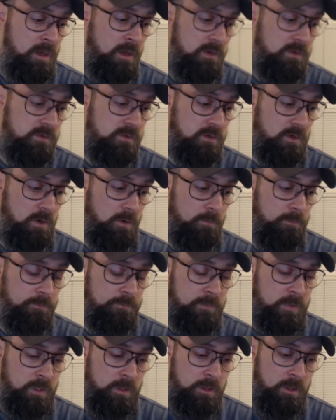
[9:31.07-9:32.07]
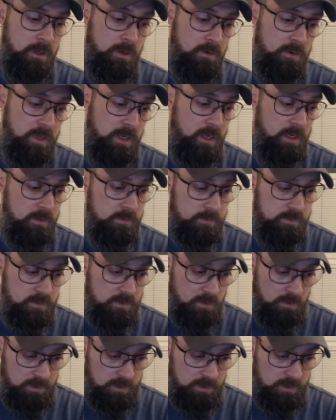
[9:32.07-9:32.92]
So, okay, so